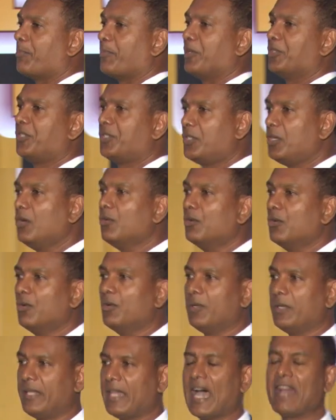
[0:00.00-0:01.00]
to
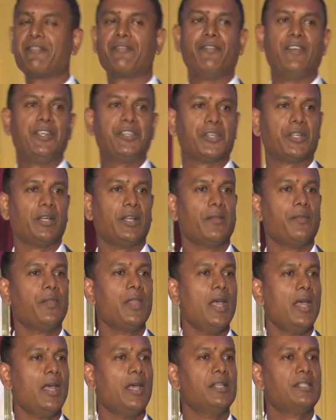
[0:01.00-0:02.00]
pursue that
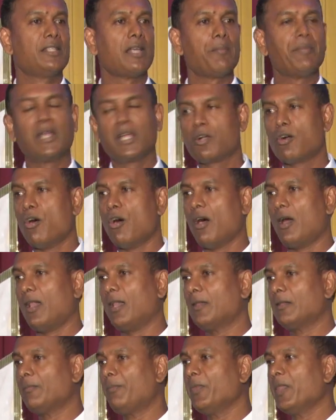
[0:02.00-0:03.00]
vision is something
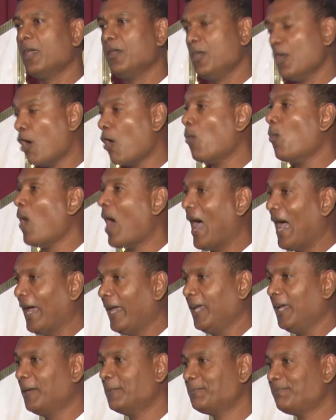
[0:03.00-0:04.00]
called your
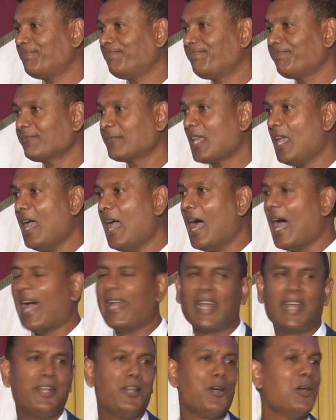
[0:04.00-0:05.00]
why.
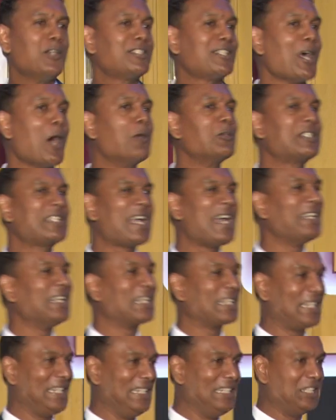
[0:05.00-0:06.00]
And I know it sounds kind
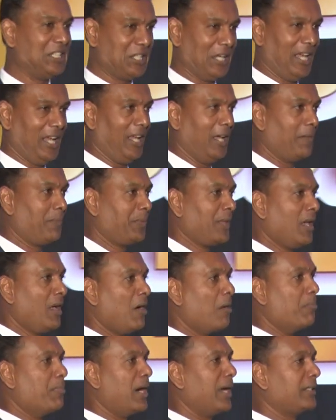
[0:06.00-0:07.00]
of cliche,
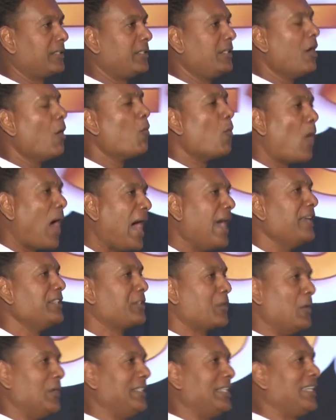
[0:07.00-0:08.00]
but your why
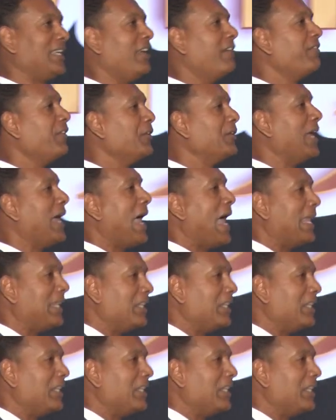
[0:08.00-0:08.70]
is going to give you the